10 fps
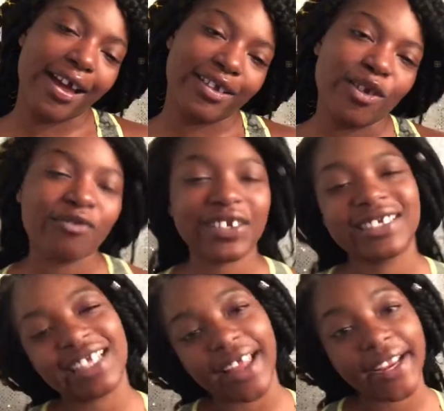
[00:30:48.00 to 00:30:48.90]
Don't forget
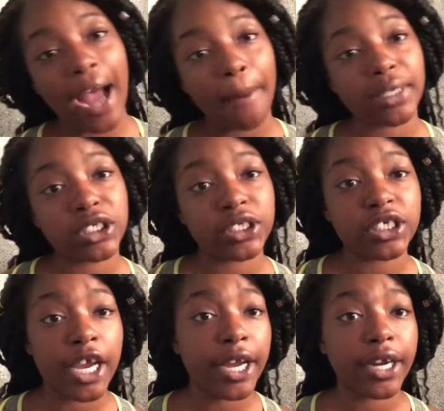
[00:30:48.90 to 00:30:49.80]
to like, comment,
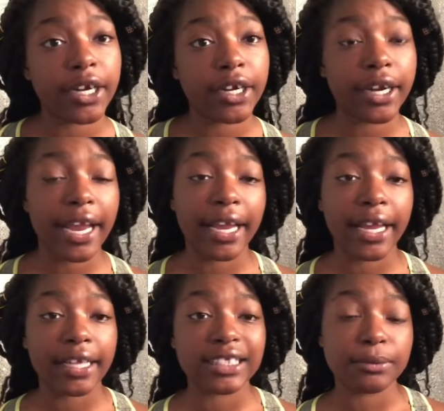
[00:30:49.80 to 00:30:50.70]
share,
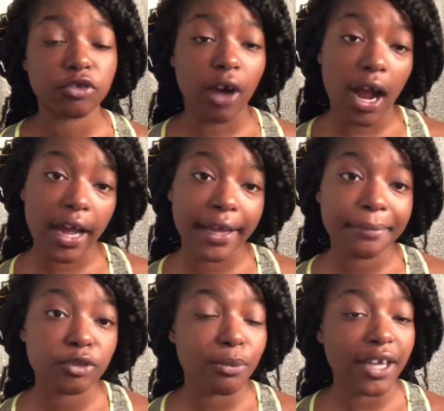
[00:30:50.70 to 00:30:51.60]
and
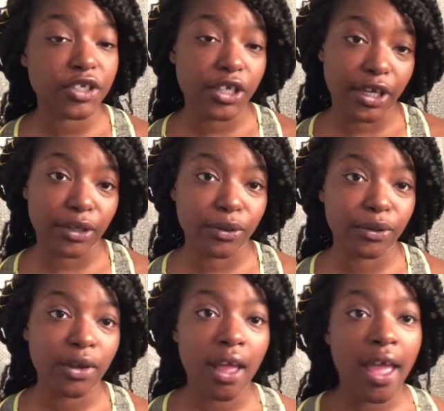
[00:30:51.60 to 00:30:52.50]
subscribe to my
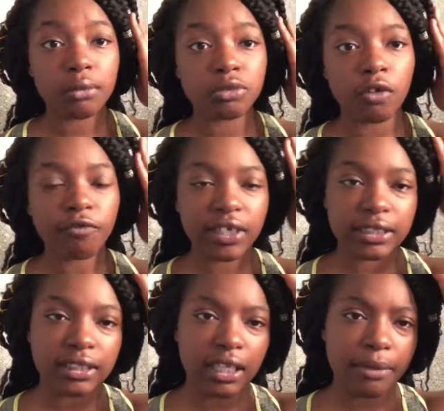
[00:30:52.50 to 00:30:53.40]
channel. Don't forget
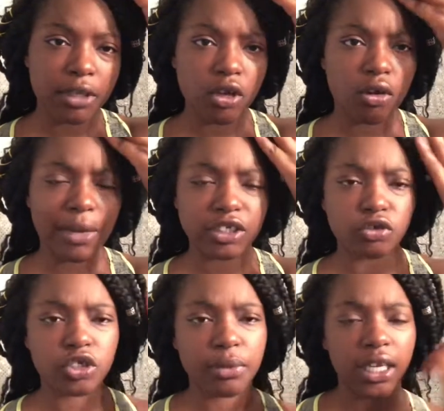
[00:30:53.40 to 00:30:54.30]
to let me know on my
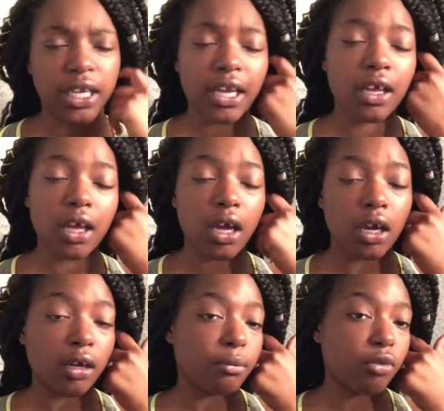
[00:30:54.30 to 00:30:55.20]
social media
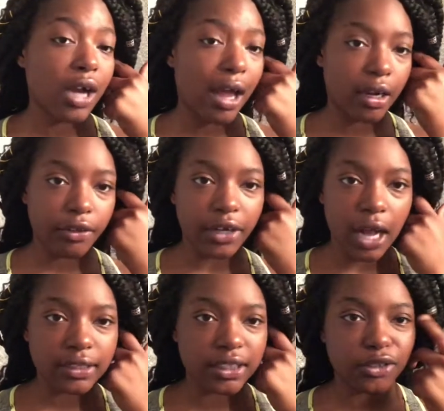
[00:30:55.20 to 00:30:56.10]
what kind of other
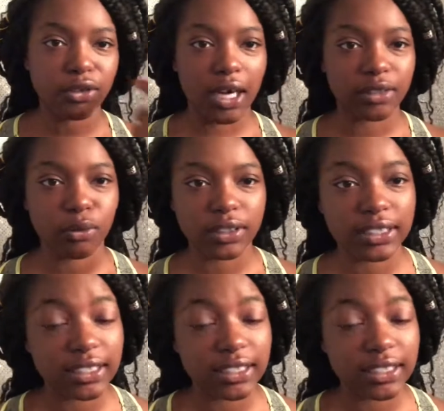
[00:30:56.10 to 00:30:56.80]
content you guys want to